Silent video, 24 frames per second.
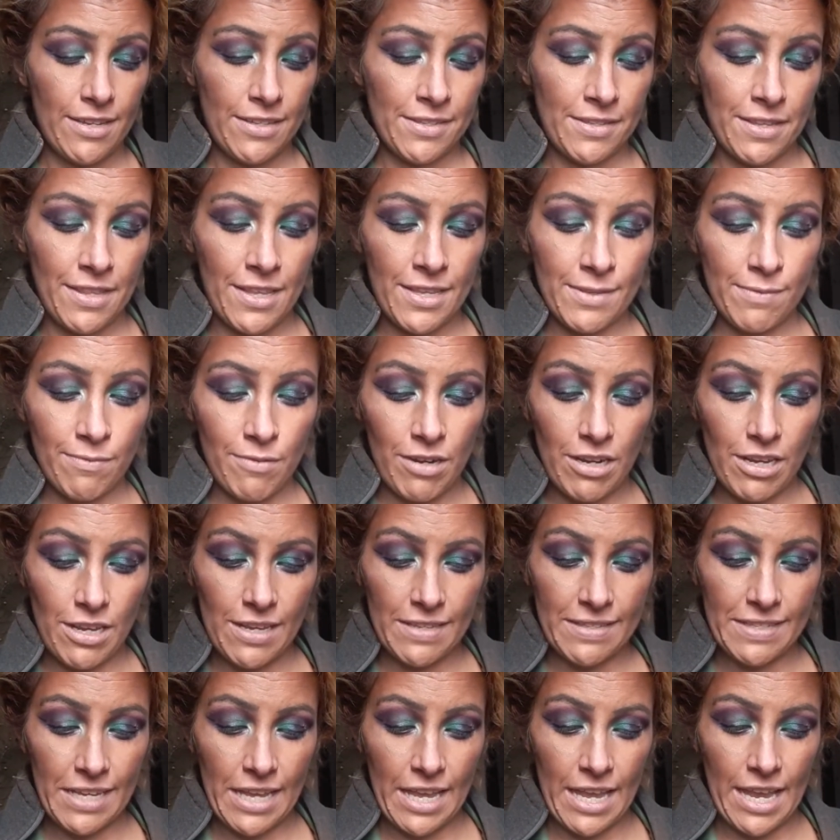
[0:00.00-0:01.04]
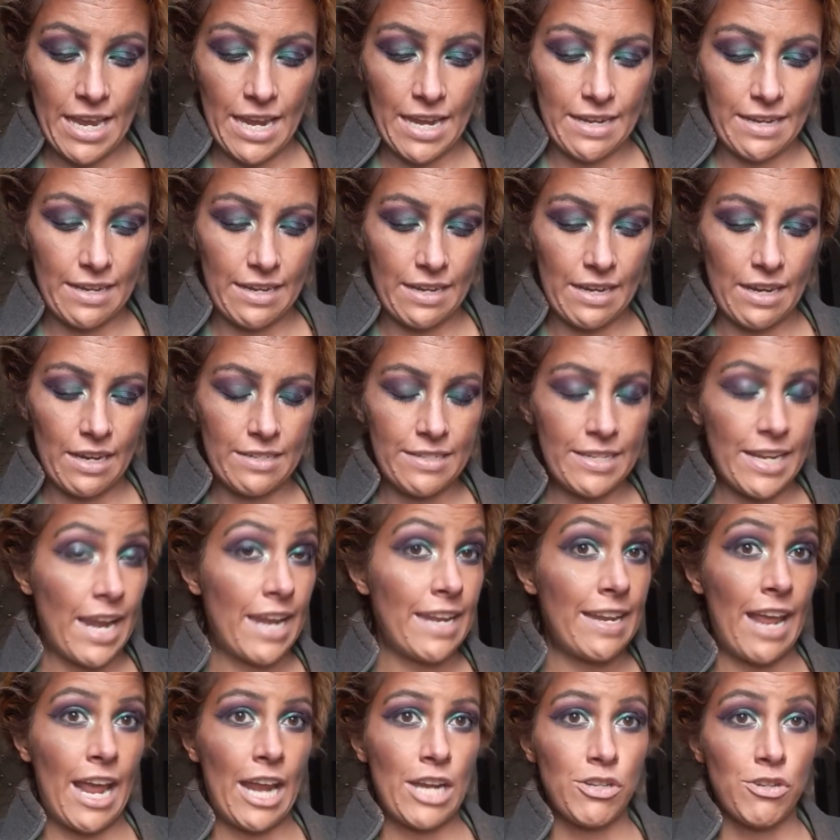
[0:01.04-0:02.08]
So this one is in
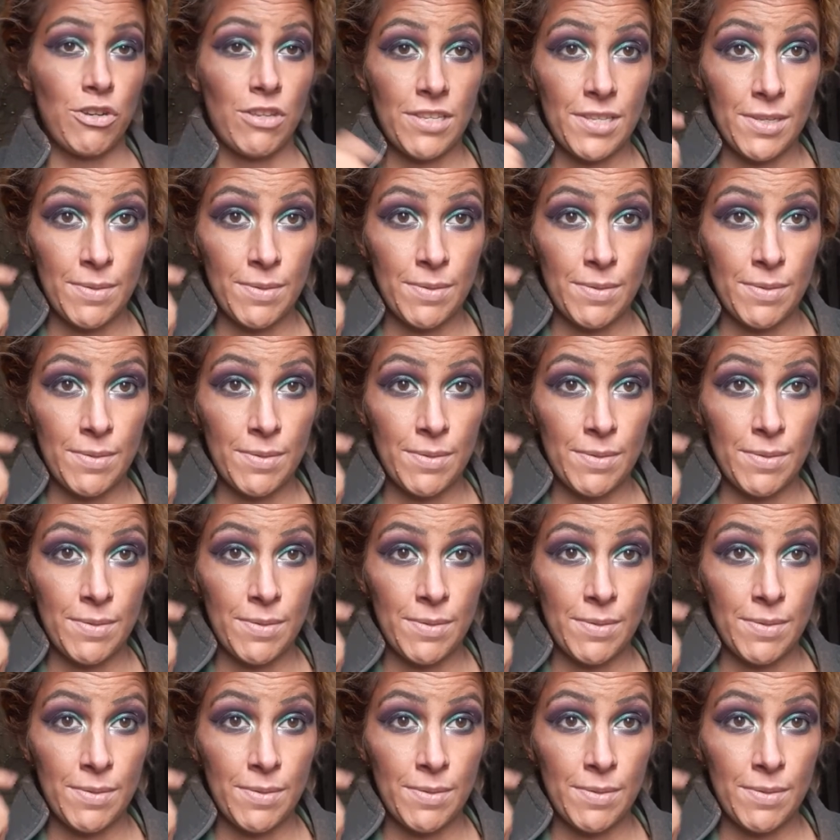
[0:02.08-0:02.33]
Tan Natural.